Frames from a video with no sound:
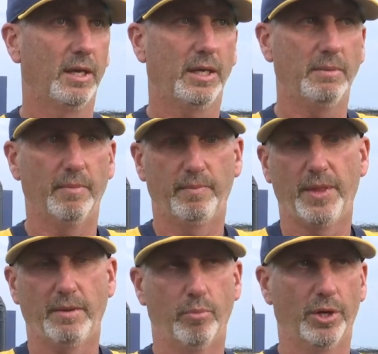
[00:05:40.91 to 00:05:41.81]
he,
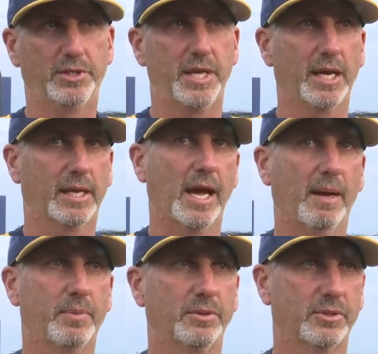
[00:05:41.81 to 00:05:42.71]
he bridged that
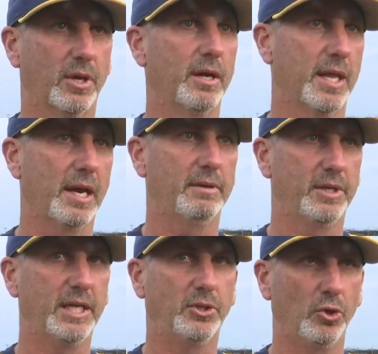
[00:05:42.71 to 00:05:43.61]
gap and saw that
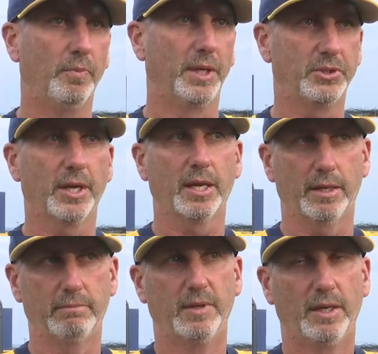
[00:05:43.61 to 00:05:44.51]
D2 pitching,
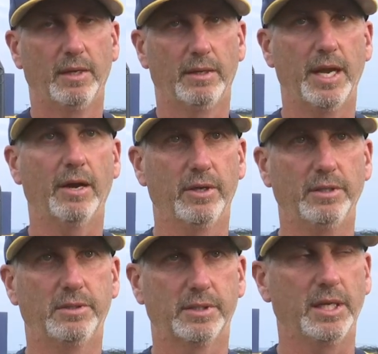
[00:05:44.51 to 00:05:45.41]
and now
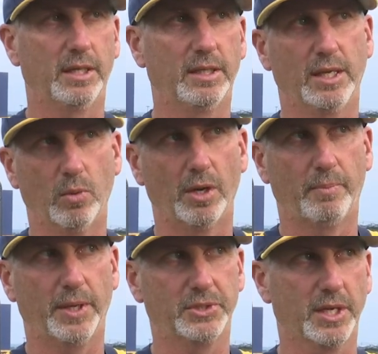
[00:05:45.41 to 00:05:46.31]
he's seeing
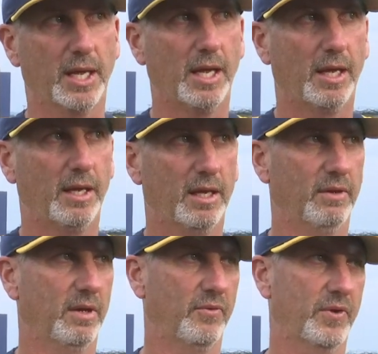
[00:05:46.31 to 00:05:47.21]
D1 pitching.
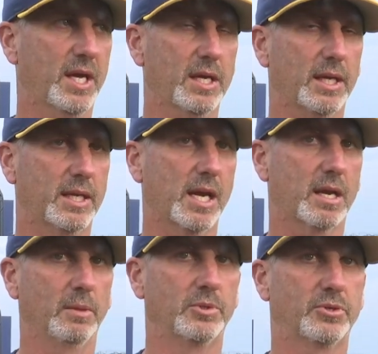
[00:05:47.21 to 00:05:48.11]
Yeah. If a kid like that
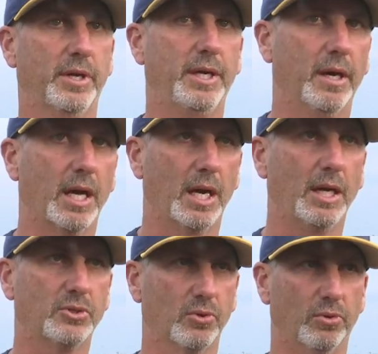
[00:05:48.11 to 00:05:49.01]
comes straight here out of
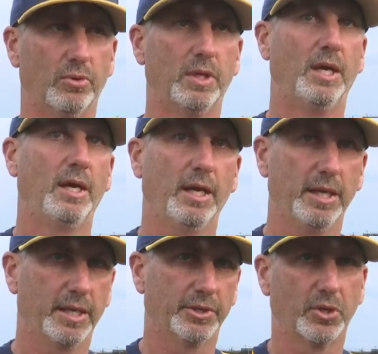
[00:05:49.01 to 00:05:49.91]
high school
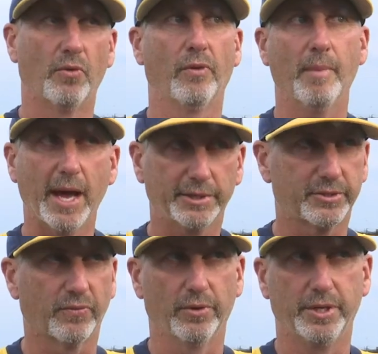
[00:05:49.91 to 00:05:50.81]
and gets
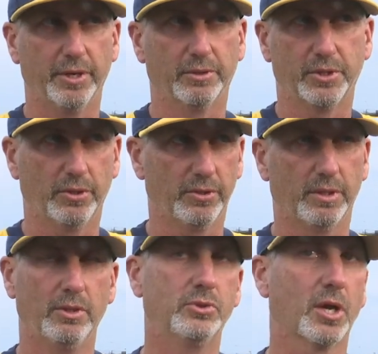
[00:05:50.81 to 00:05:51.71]
overmatched for a year or two,
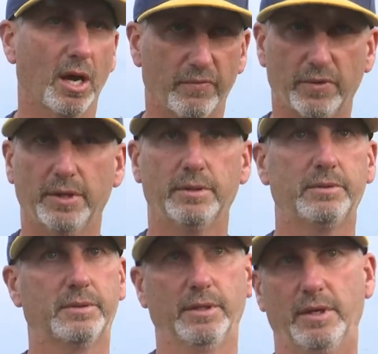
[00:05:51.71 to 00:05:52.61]
you lose
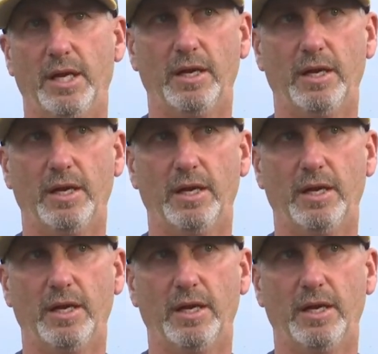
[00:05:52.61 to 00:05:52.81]
confidence. And